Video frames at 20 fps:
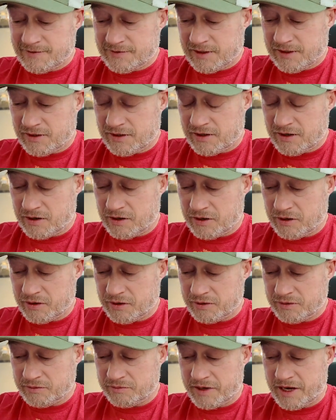
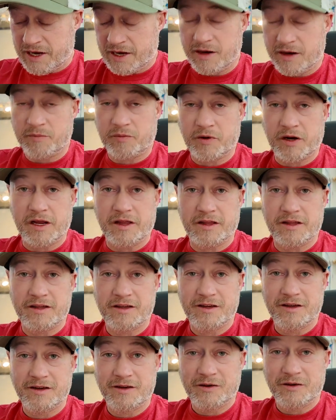Oh, man, breathe.
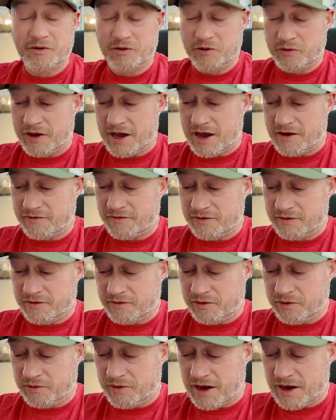What do we have?
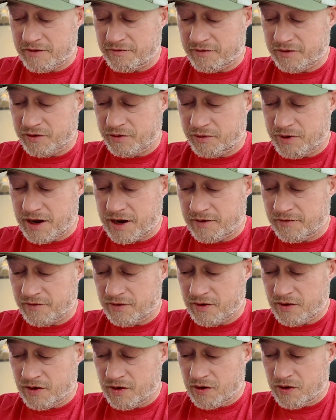What do we have? What do we have?
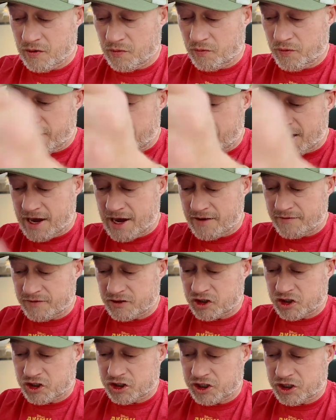We have
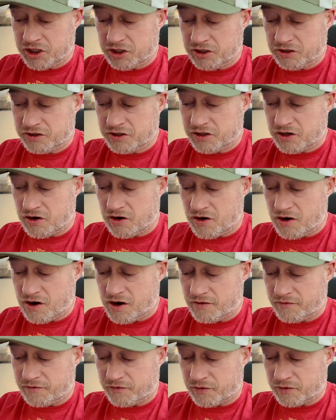Shere
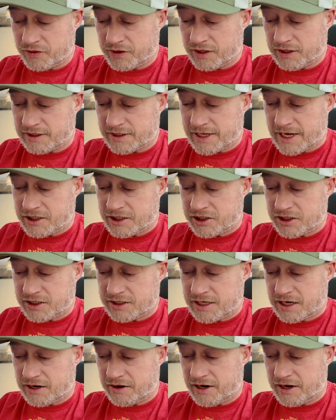Khan for the
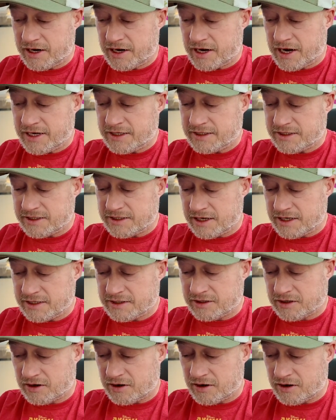legendary. Nice,
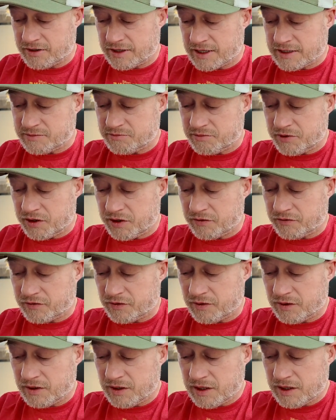nice card. That's
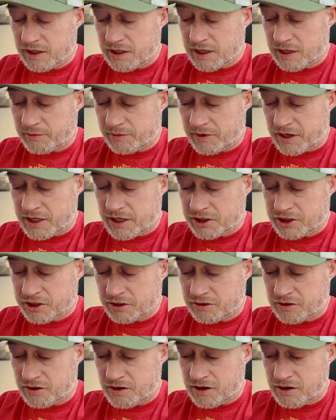beautiful. And behind
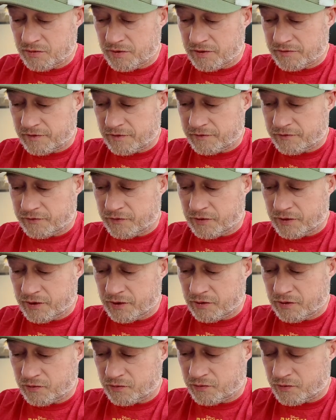Shere Khan, we have a
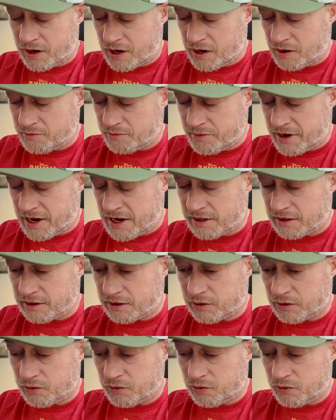foil rare
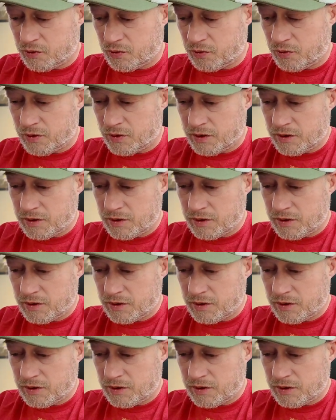Baloo.